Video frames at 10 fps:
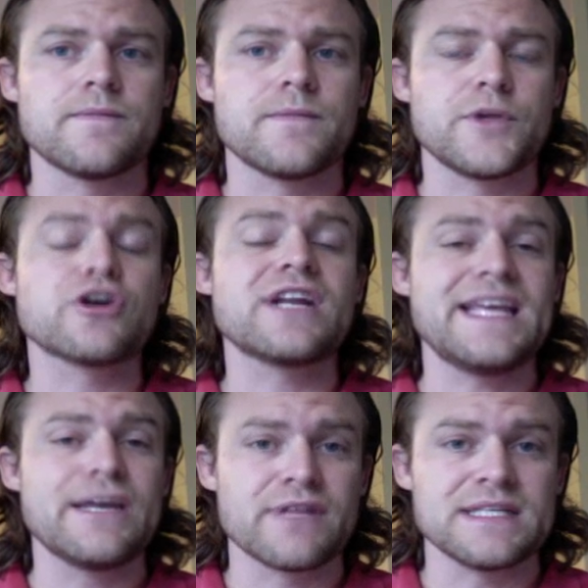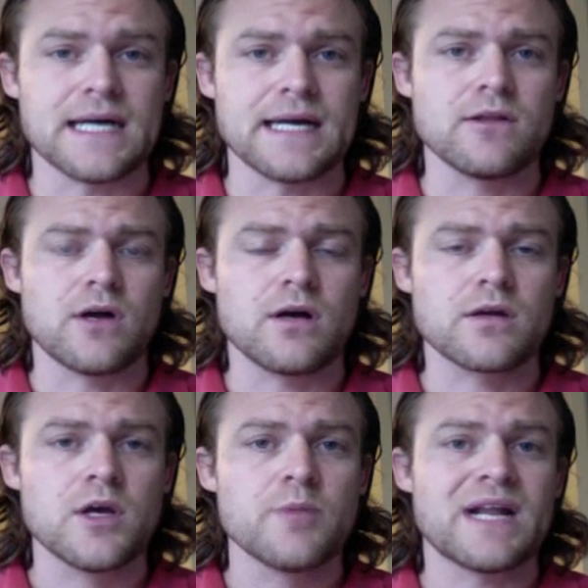you're going to hear the dialogue,
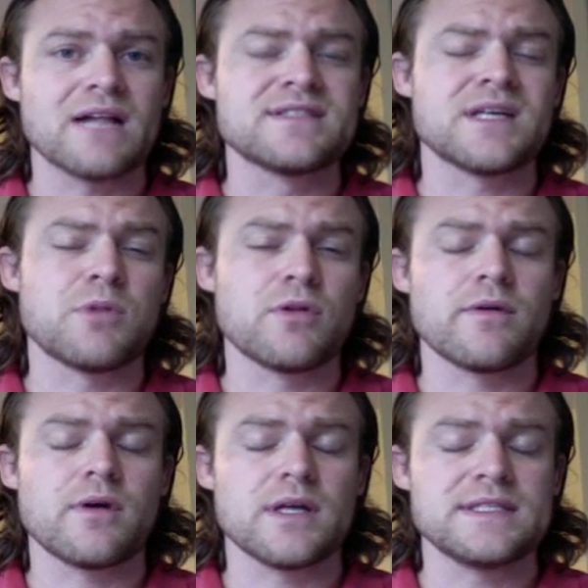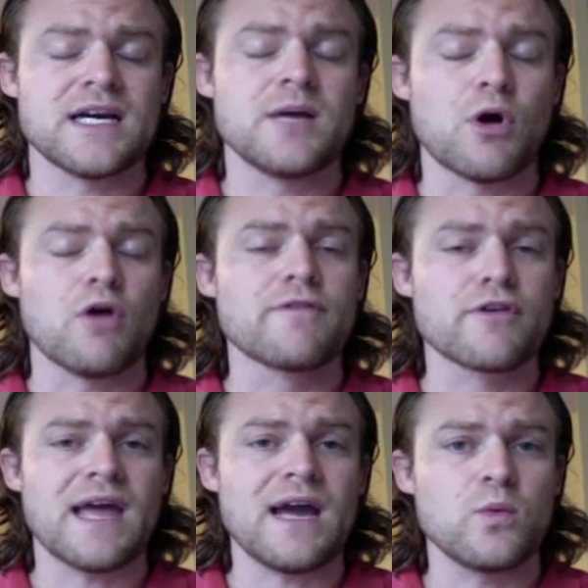but I'll dub over
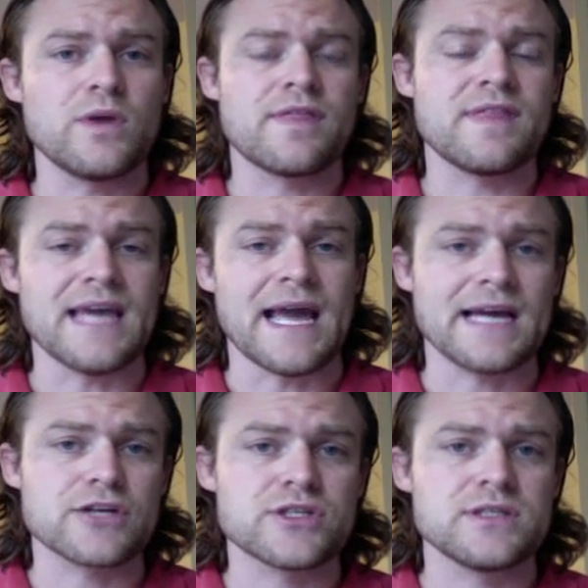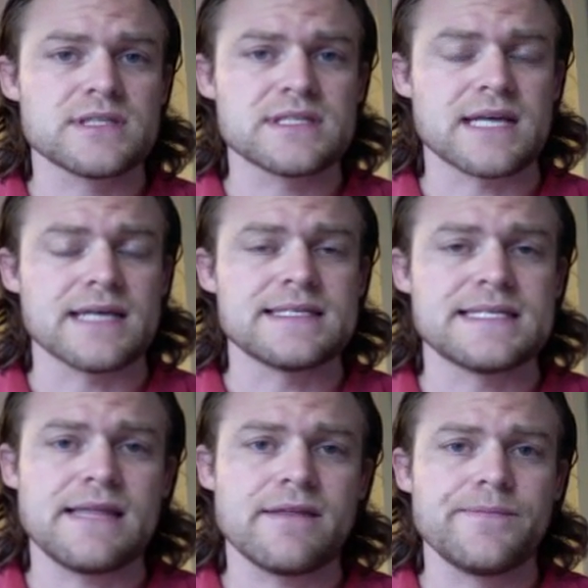that with the actions as I
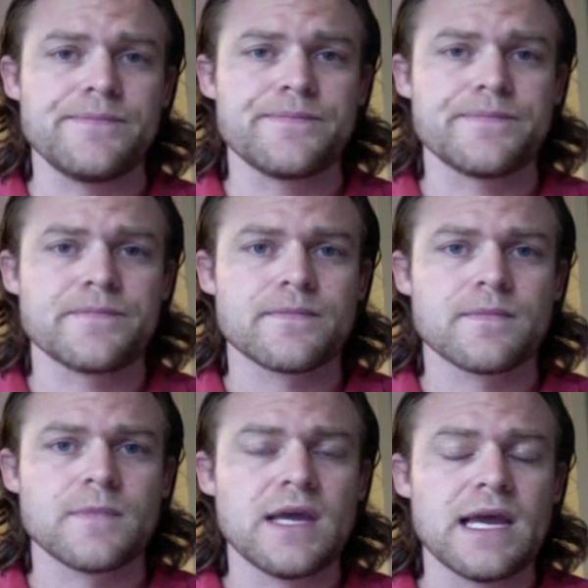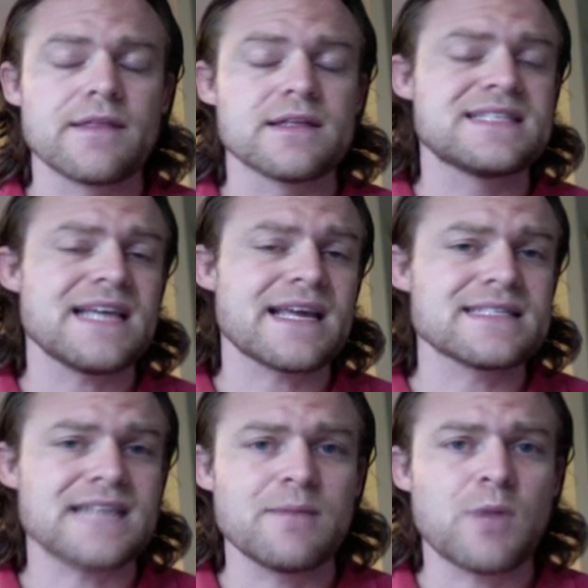see them. And then the second
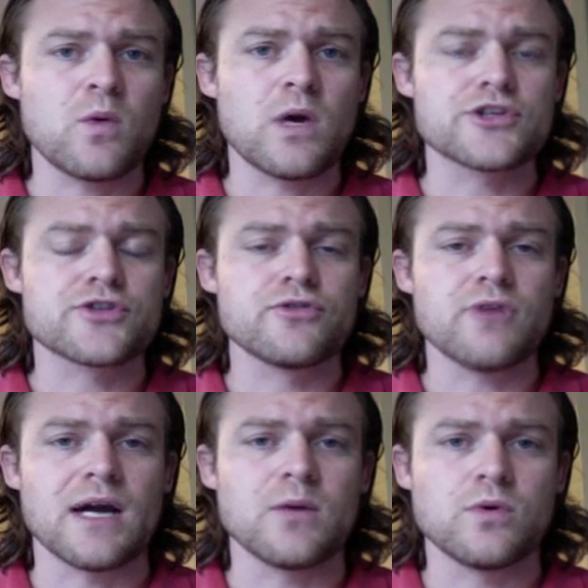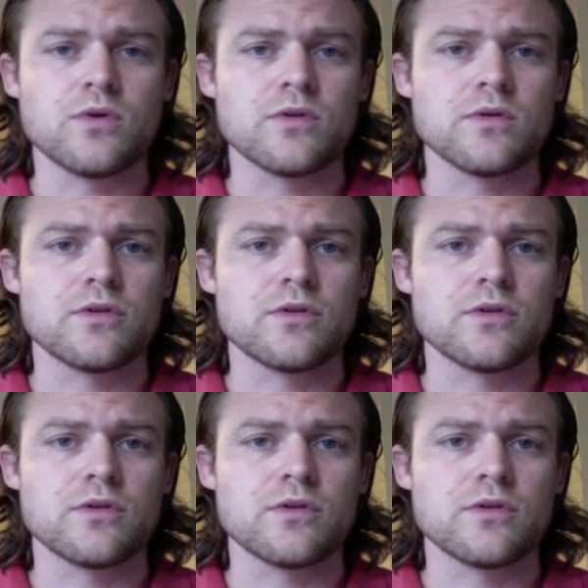time I watch through, I'll